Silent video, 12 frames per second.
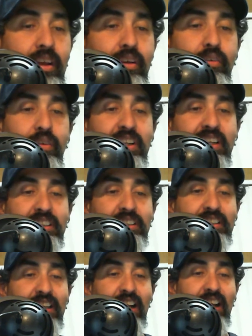Went
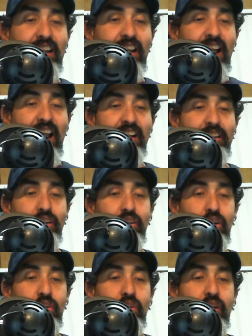inside, had to
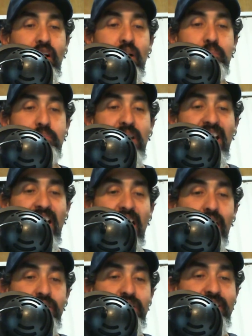go a bit
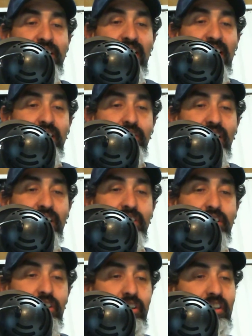outside around the
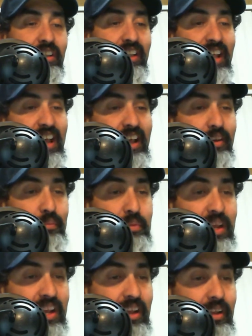turn, led a
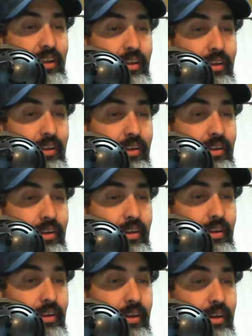bit,
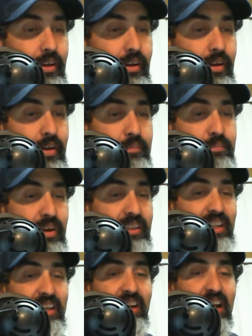but
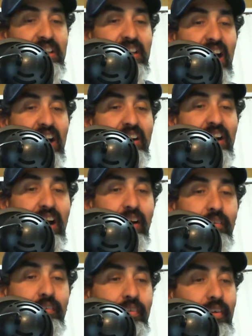then got tired
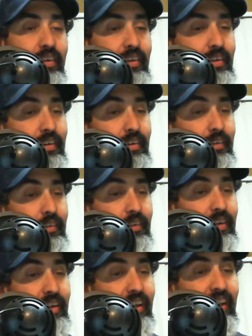out
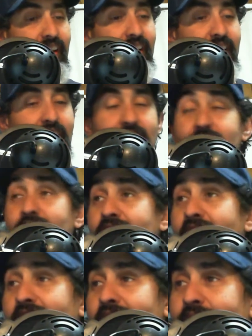and got
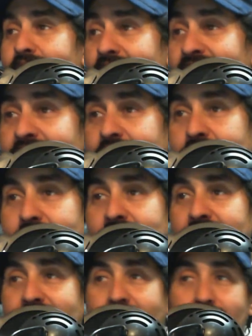caught up to get
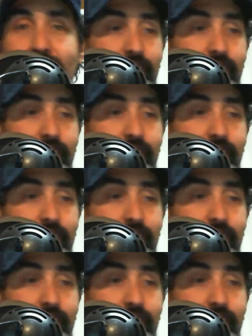third there.